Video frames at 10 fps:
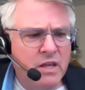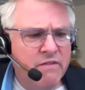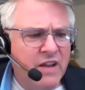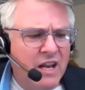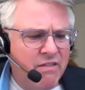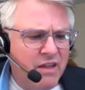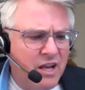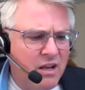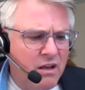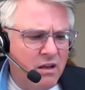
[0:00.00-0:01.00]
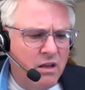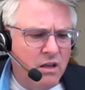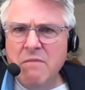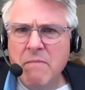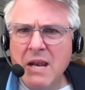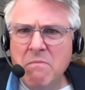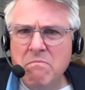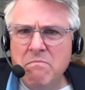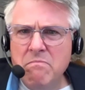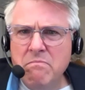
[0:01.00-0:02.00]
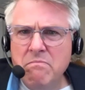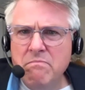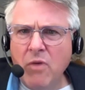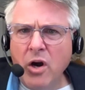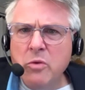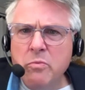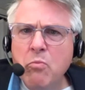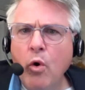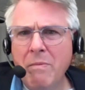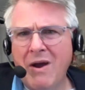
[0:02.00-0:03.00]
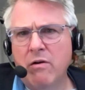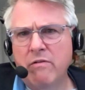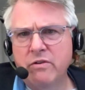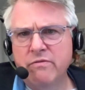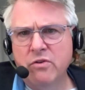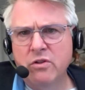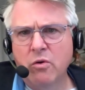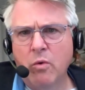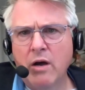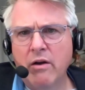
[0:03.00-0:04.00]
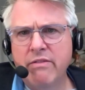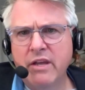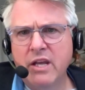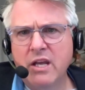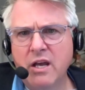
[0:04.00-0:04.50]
If anything, it made it arguably more powerful for a little while, I think.